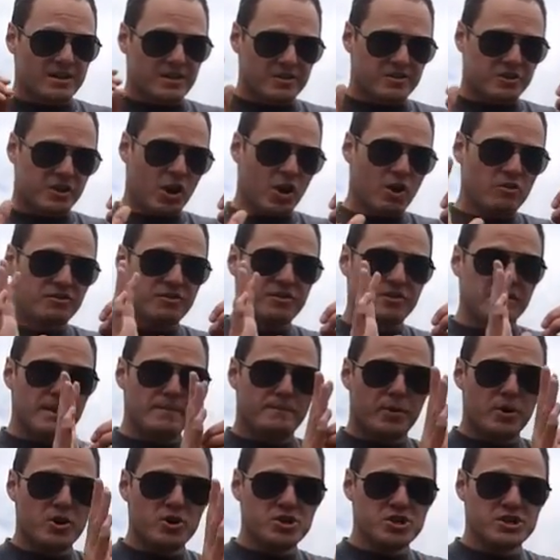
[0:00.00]
is constantly
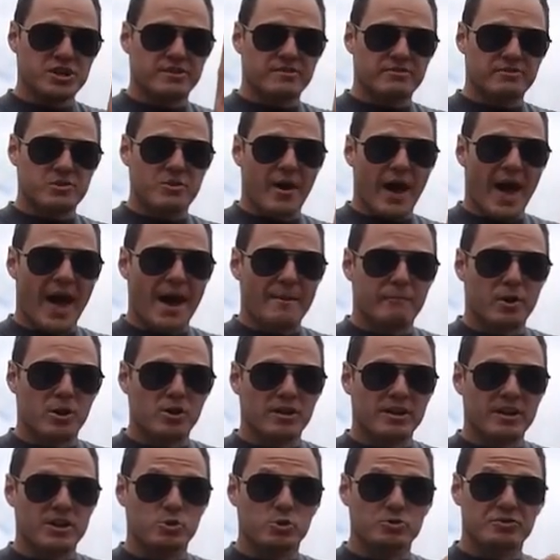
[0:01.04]
pushing through air
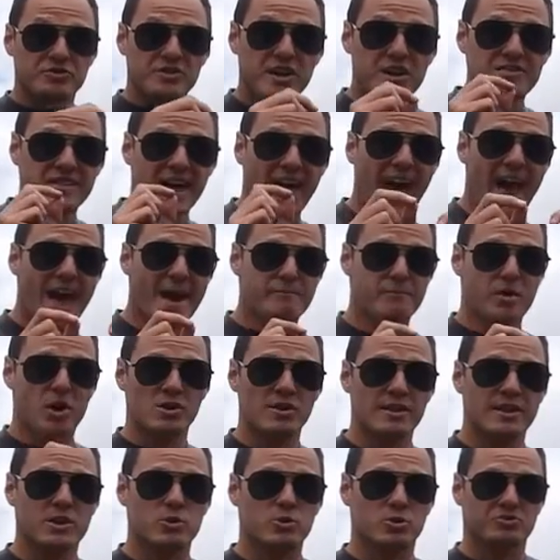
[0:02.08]
molecules, and those air
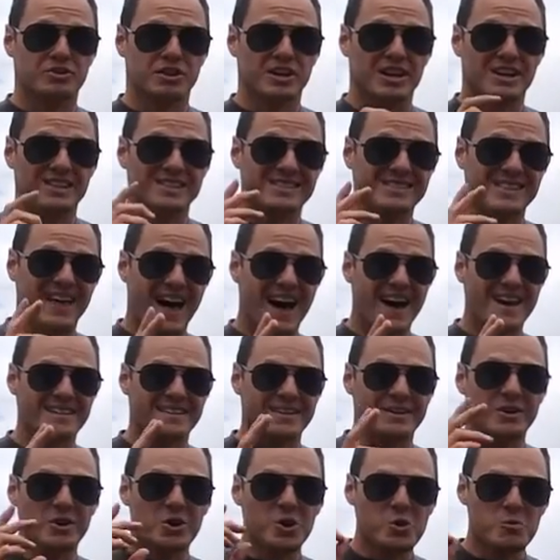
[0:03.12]
molecules are
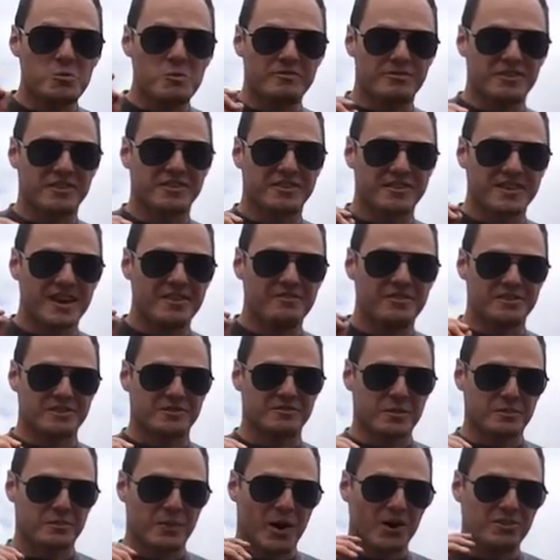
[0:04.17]
colliding with the surface
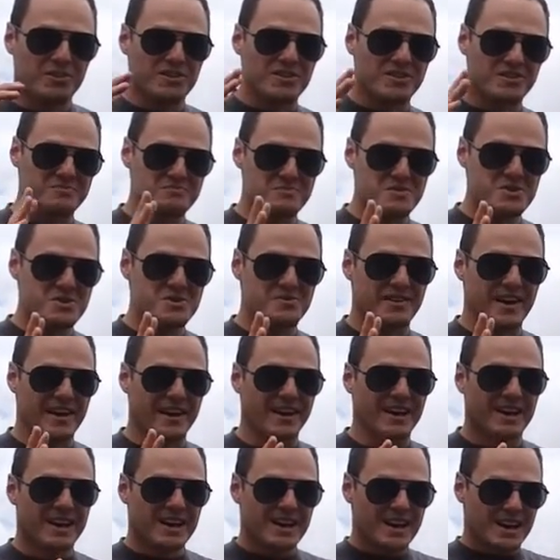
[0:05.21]
of the body that's moving,